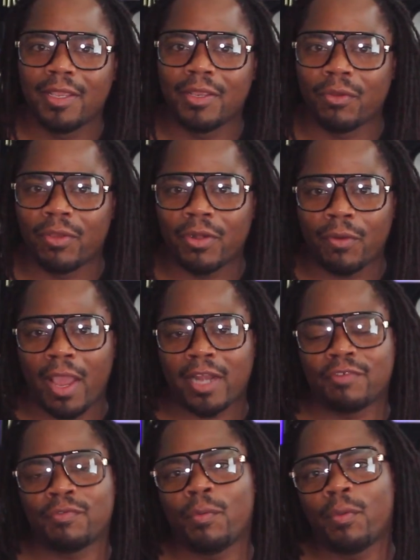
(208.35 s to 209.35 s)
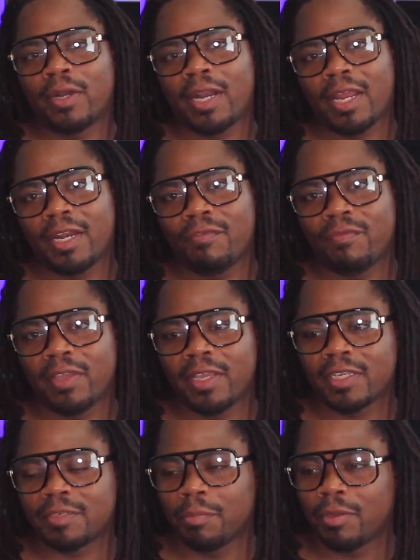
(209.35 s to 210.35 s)
you know interactive or whatnot in the
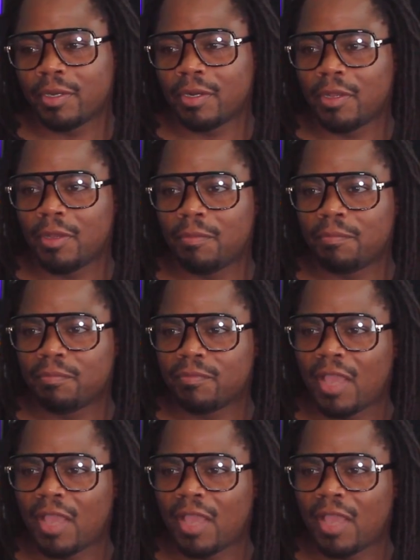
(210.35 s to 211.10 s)
vids, but um,